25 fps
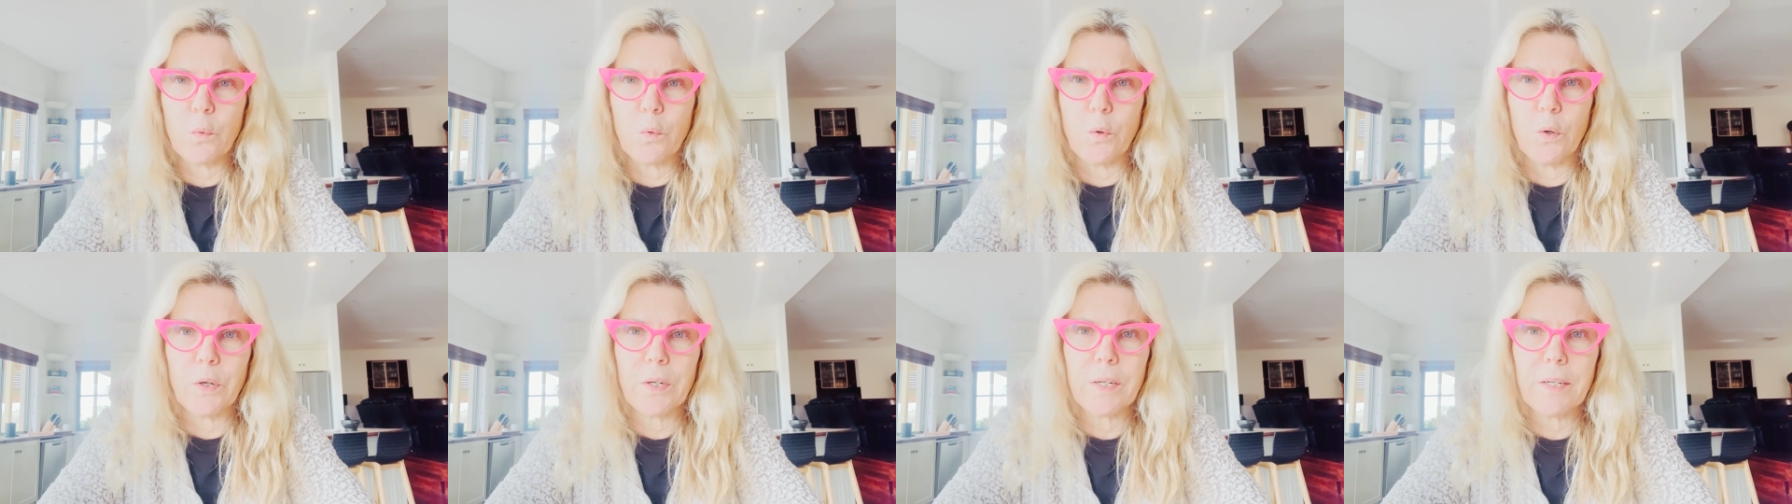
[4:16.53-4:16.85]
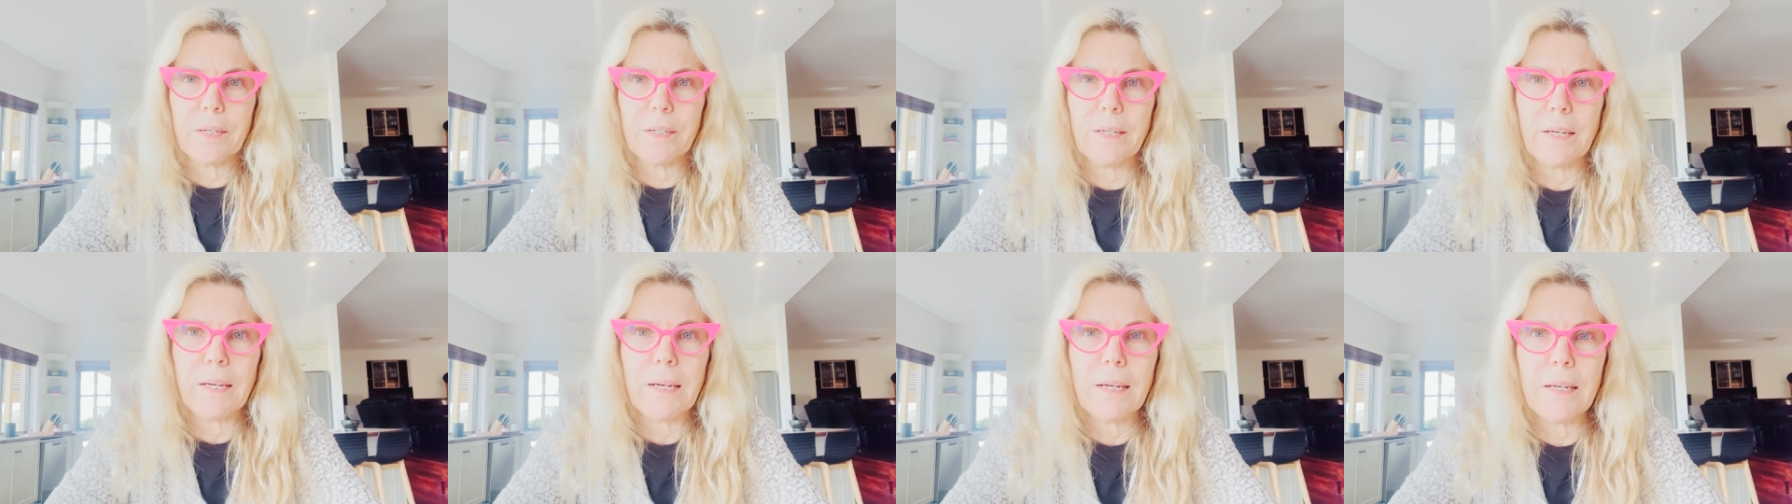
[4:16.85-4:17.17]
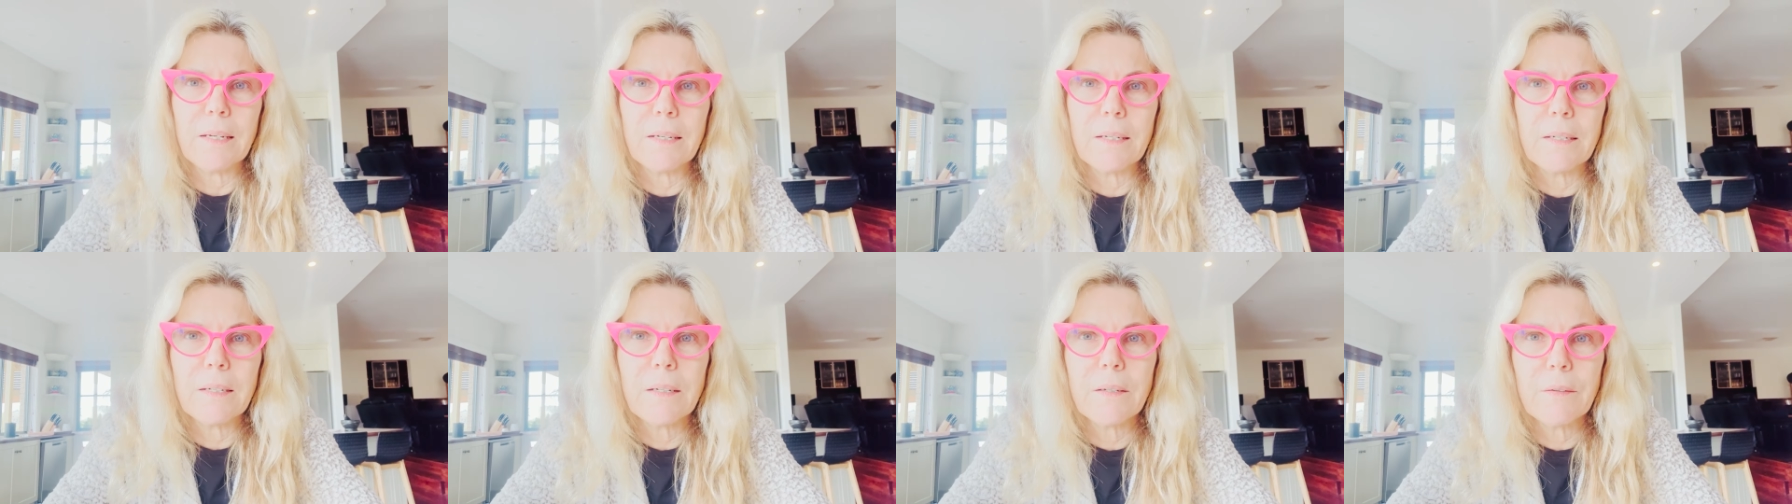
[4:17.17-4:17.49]
worker
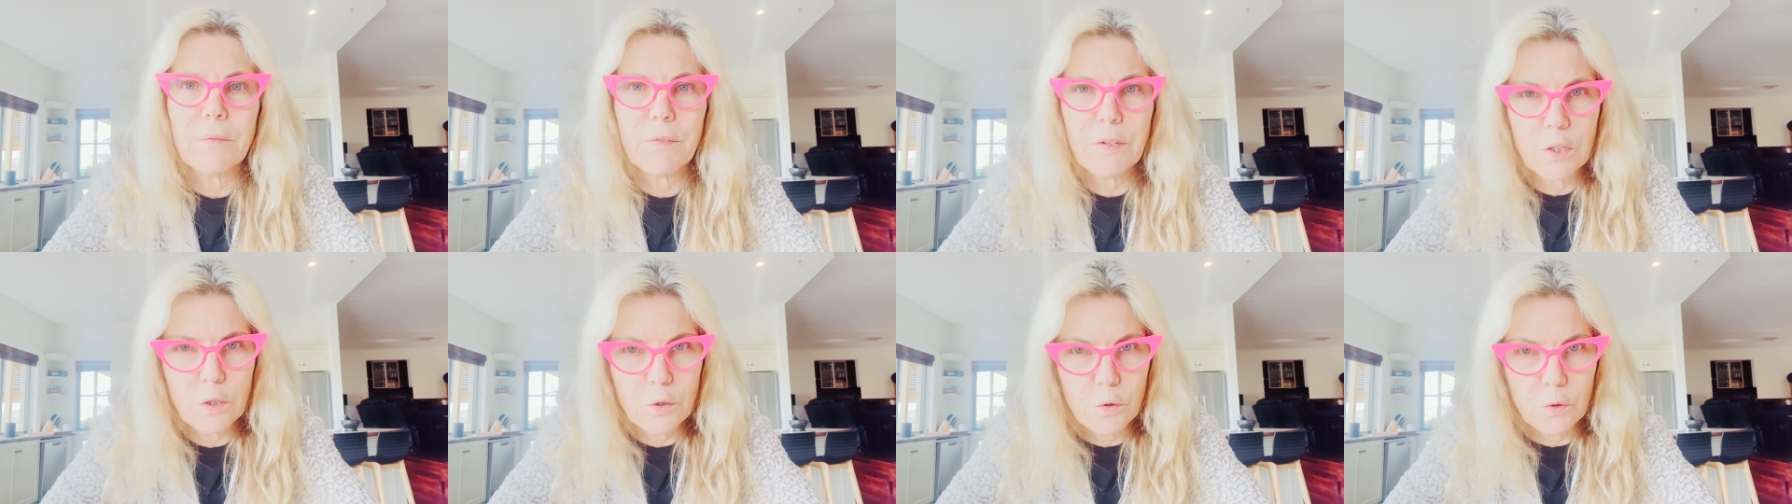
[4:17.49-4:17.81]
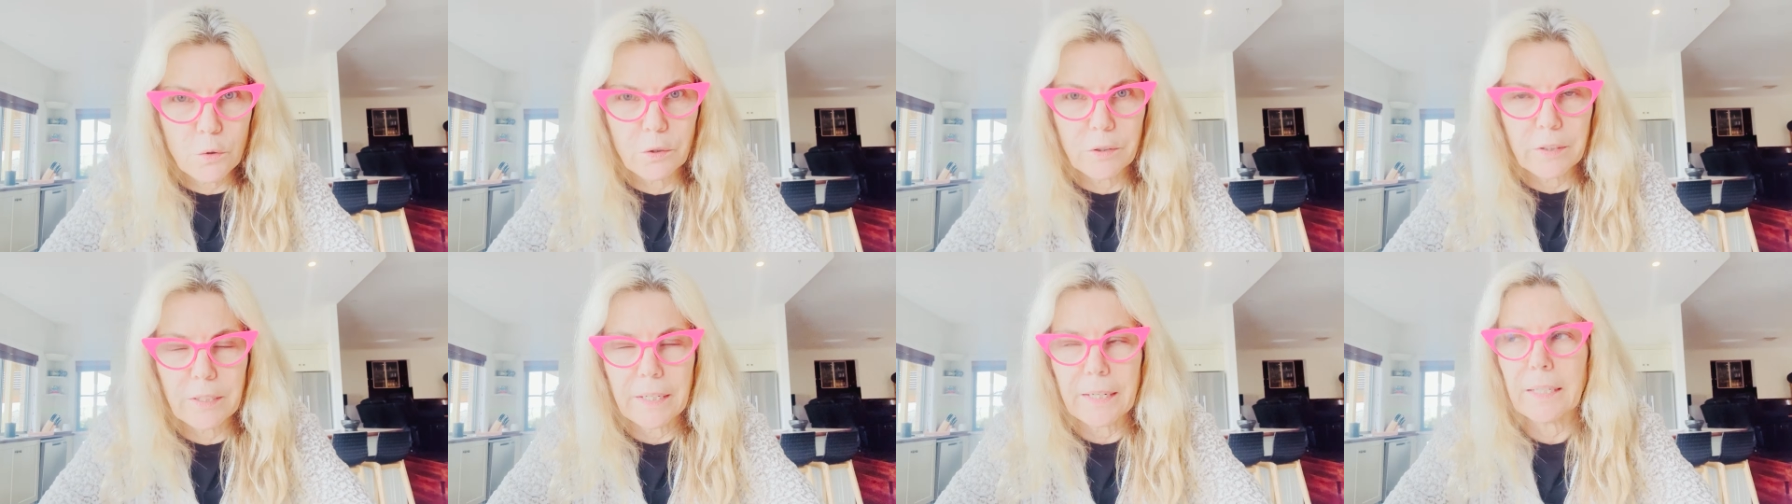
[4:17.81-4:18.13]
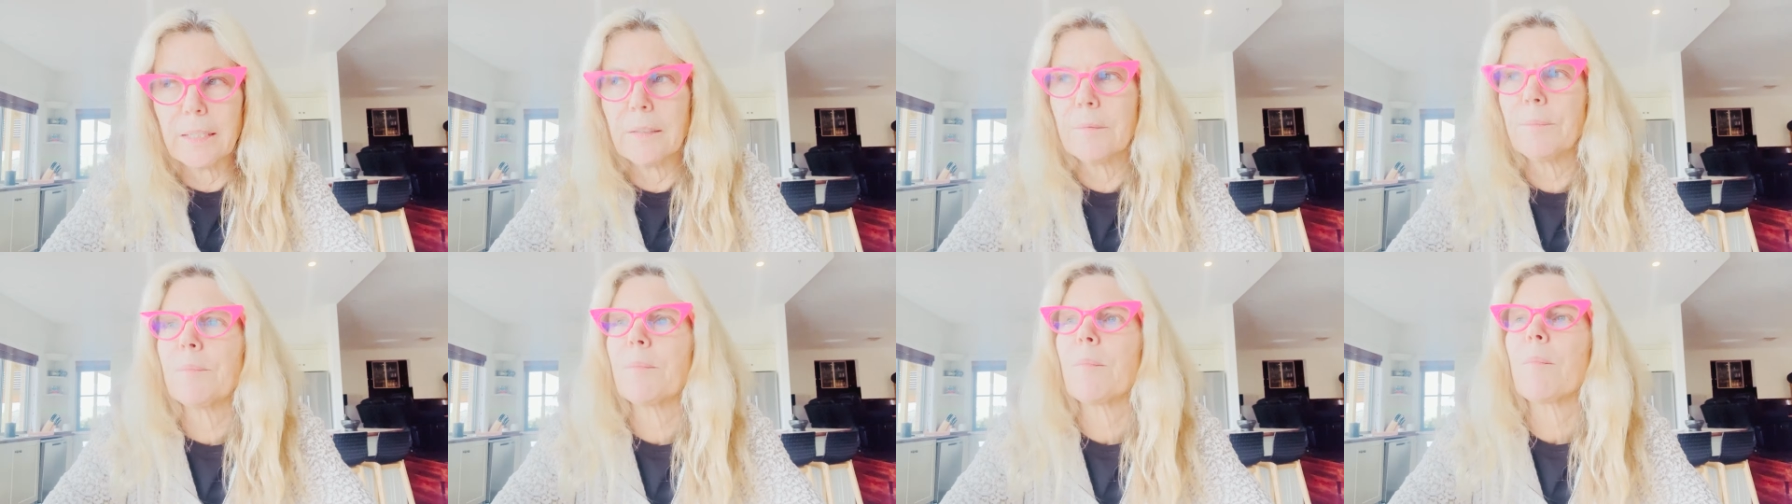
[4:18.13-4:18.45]
in
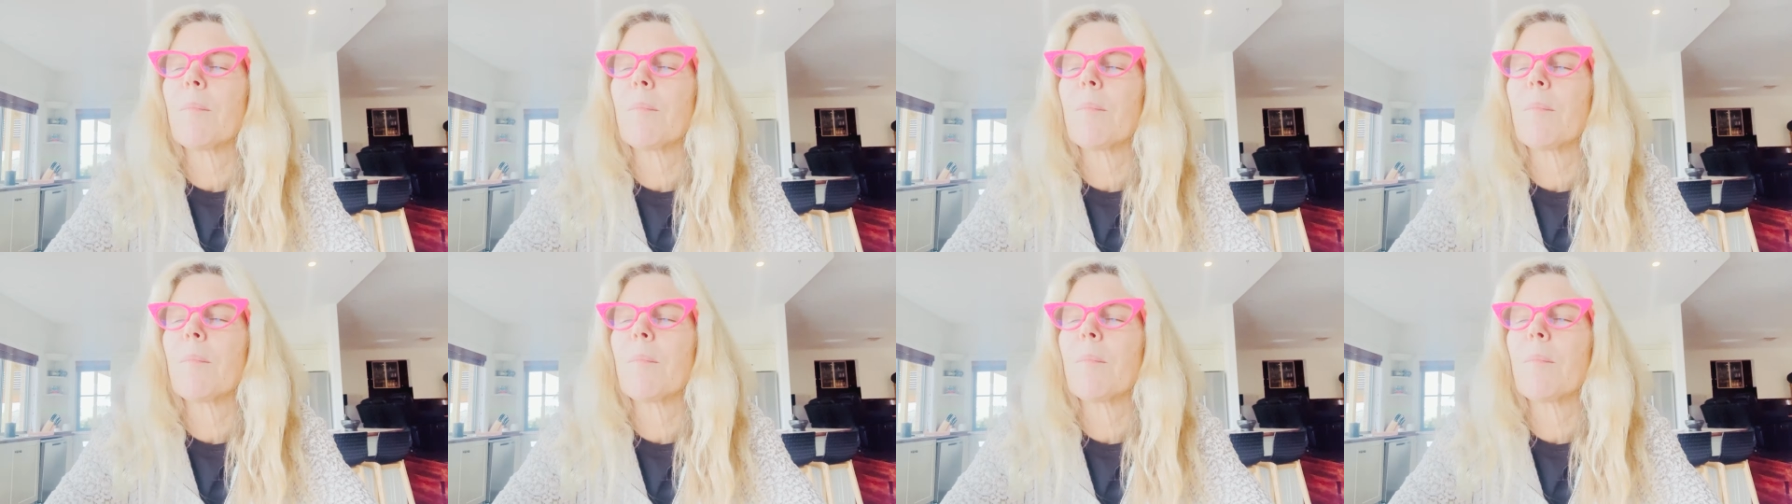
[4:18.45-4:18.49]
Victoria,